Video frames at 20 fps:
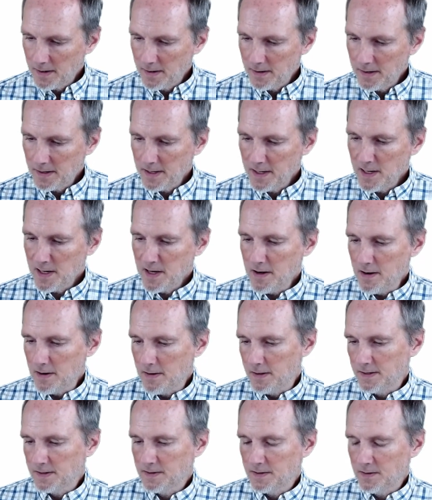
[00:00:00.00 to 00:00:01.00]
E
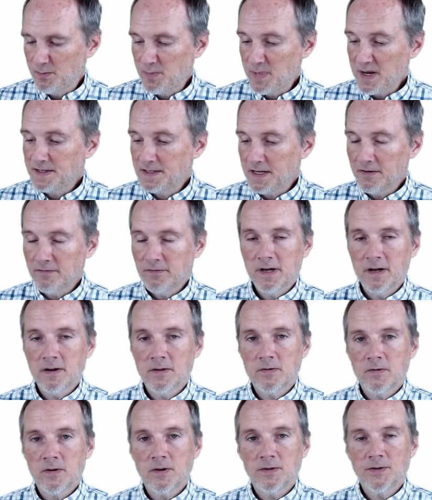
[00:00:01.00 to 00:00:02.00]
beats every
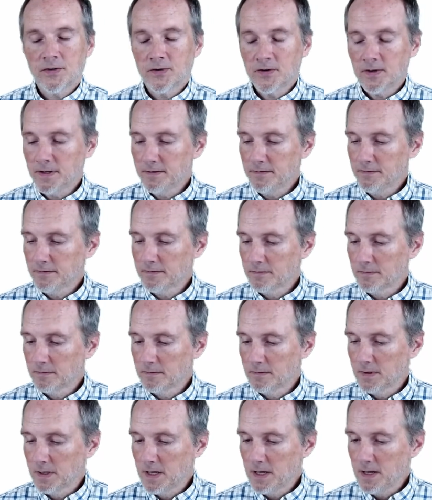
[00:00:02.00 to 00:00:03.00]
other alternative.
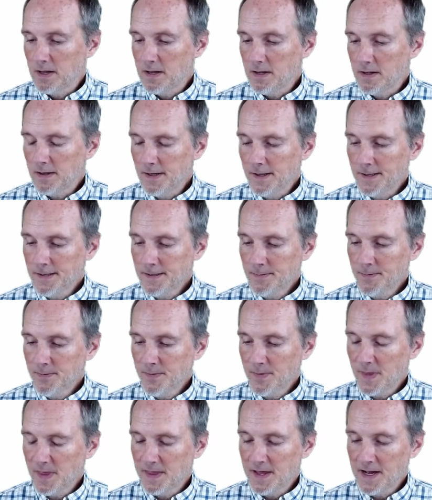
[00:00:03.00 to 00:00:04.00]

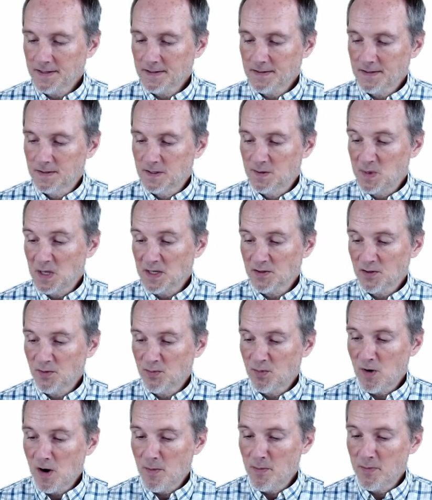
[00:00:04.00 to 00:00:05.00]
That's a special
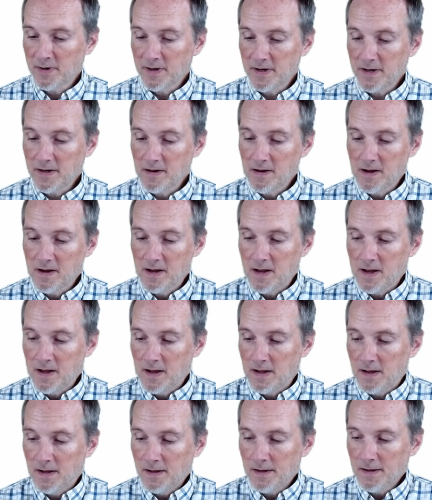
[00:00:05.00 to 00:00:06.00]
property.
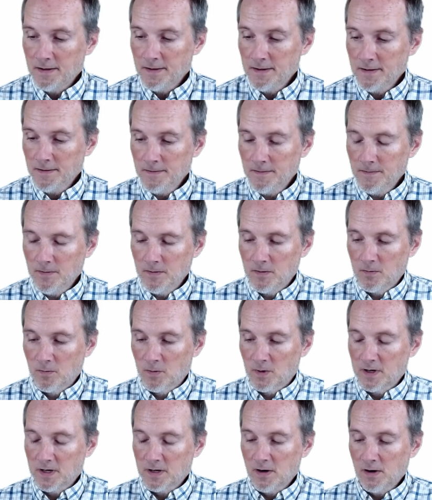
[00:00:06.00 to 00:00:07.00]
We're
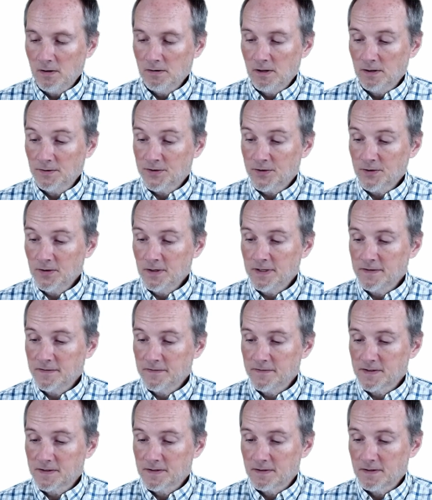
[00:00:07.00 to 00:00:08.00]
going to call
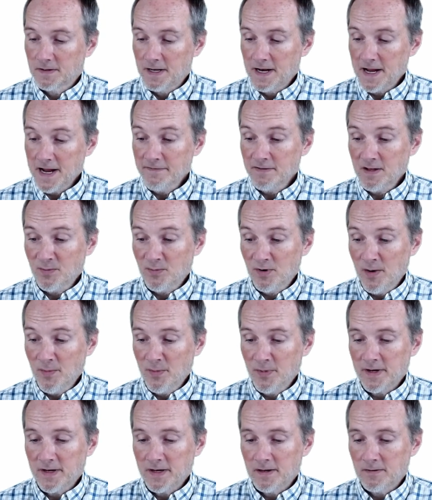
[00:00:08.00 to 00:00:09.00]
alternatives that have that
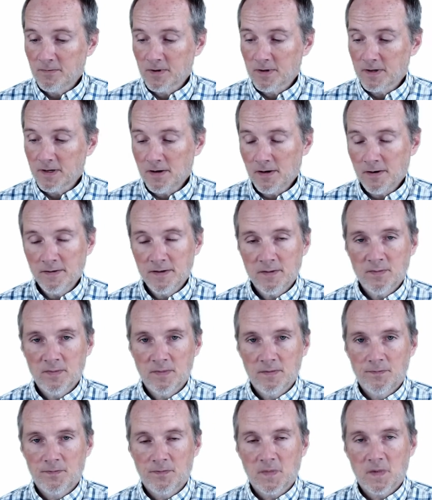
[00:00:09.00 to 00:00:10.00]
property, we're going to call them
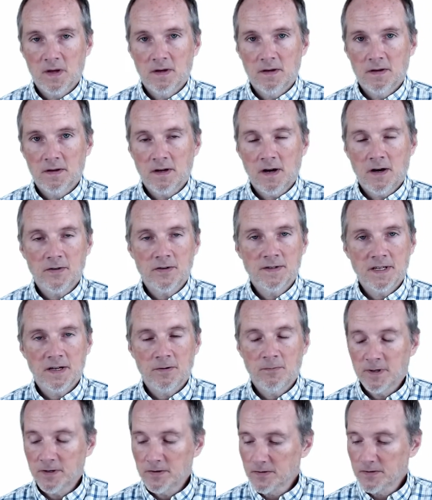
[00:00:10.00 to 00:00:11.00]
Condorcet
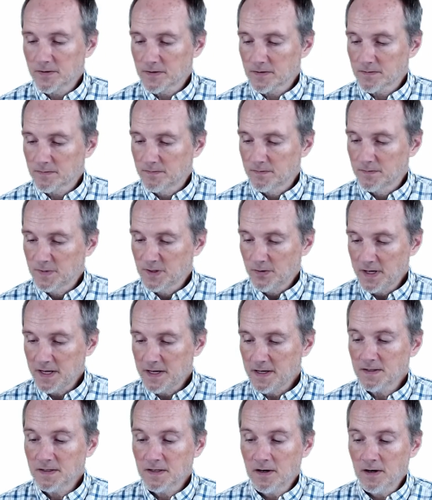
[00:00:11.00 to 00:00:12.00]
winners. So E
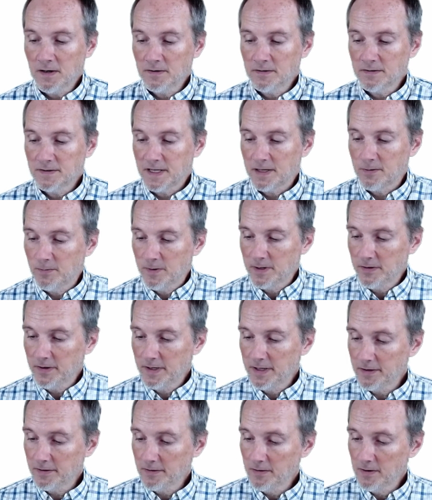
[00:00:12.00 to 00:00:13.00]
is a Condorcet winner
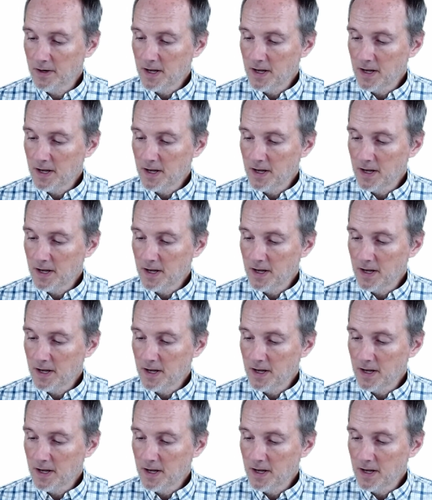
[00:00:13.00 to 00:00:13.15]
here.